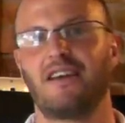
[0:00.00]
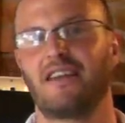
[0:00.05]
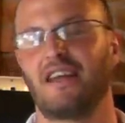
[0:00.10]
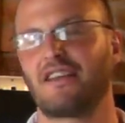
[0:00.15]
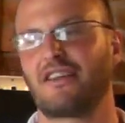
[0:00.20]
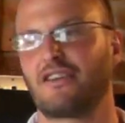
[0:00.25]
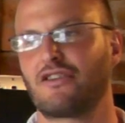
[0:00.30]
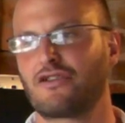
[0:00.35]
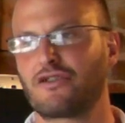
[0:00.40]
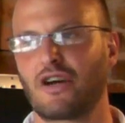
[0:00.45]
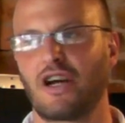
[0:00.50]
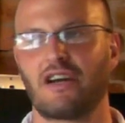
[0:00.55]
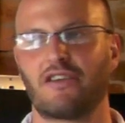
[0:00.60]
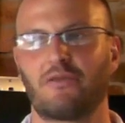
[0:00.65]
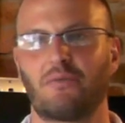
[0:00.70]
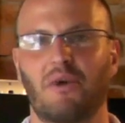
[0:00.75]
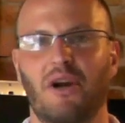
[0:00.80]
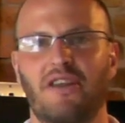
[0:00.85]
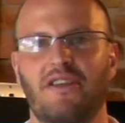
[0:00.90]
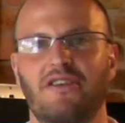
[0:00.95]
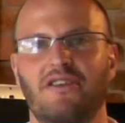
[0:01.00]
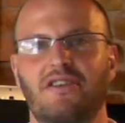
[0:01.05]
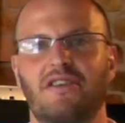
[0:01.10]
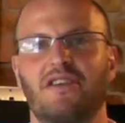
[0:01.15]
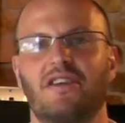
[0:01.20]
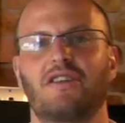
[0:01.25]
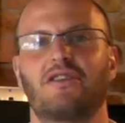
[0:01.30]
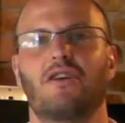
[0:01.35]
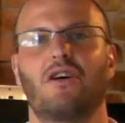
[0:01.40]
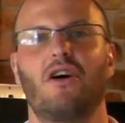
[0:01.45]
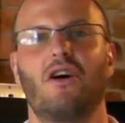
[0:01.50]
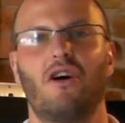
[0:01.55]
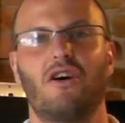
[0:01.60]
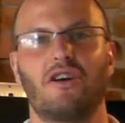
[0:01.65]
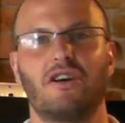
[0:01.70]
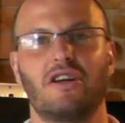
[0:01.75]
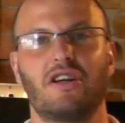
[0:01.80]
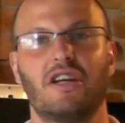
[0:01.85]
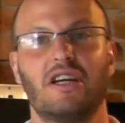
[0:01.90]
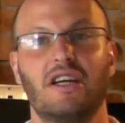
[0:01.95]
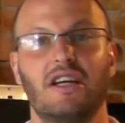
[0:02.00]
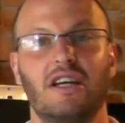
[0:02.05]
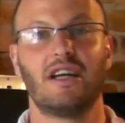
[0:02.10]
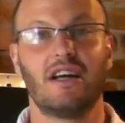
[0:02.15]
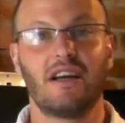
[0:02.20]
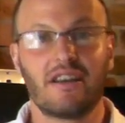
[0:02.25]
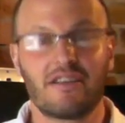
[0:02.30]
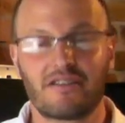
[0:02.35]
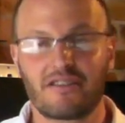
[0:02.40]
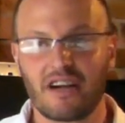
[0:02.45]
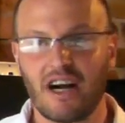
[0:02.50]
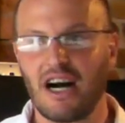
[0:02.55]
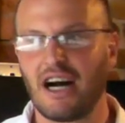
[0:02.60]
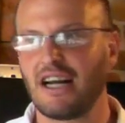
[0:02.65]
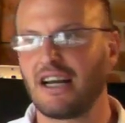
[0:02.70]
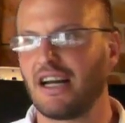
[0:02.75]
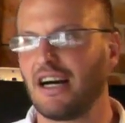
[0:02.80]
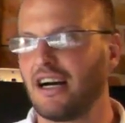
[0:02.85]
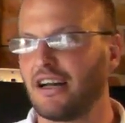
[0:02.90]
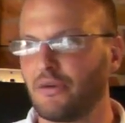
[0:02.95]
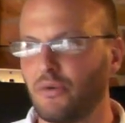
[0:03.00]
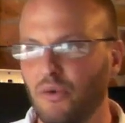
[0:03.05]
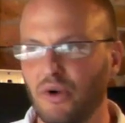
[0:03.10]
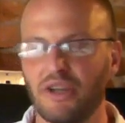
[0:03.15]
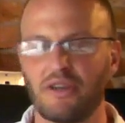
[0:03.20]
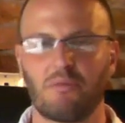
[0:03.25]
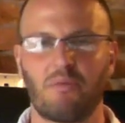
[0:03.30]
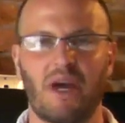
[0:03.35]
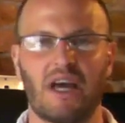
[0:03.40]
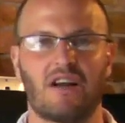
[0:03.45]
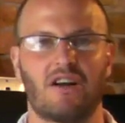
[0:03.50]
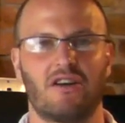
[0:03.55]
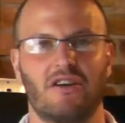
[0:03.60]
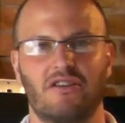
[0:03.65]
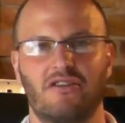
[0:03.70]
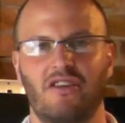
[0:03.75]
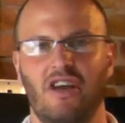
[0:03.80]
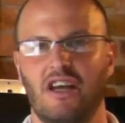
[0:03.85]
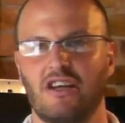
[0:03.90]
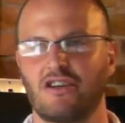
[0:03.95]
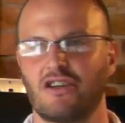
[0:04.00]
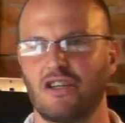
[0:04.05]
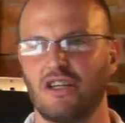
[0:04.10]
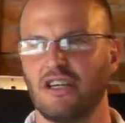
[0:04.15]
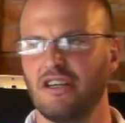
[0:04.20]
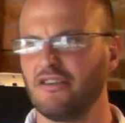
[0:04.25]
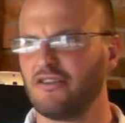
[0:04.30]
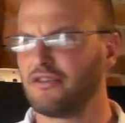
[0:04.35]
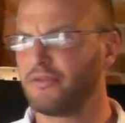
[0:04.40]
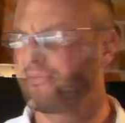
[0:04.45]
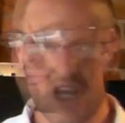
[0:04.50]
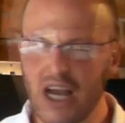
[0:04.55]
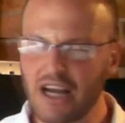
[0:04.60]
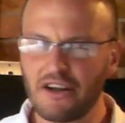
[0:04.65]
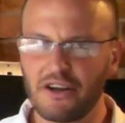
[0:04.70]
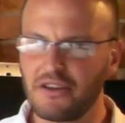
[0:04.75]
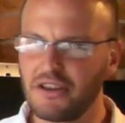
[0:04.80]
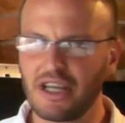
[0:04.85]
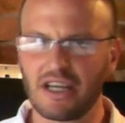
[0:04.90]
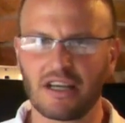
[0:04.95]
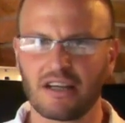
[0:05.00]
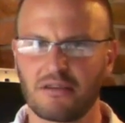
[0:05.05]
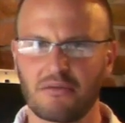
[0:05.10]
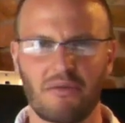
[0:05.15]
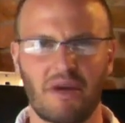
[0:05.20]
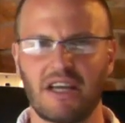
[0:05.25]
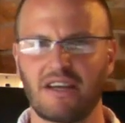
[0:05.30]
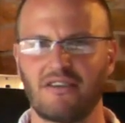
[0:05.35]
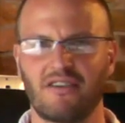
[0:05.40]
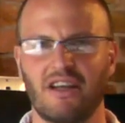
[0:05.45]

that the Strause brothers did on Skyline with Battle Los Angeles. I don't think it makes